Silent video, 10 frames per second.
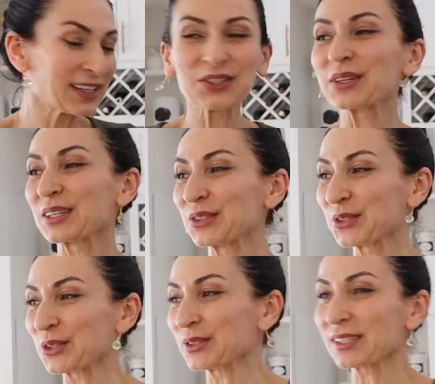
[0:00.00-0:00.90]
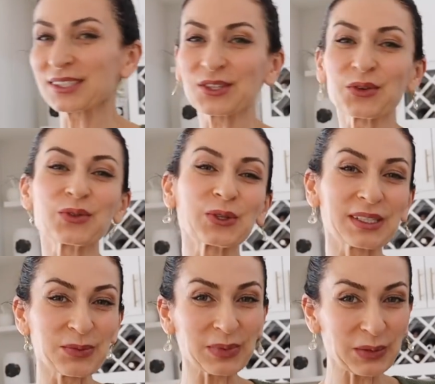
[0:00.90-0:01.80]
You can do it on the stove or
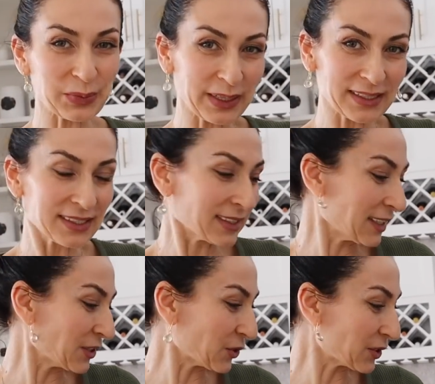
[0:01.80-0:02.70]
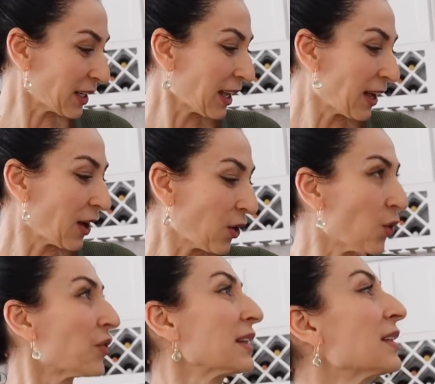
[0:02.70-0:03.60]
simply place it in your
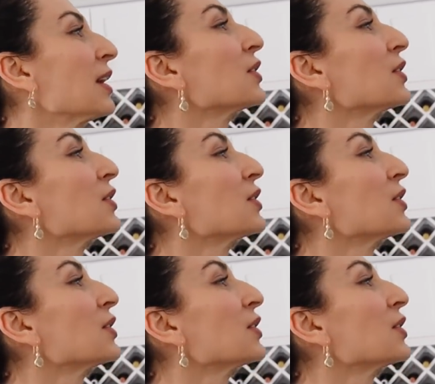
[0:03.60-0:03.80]
oven.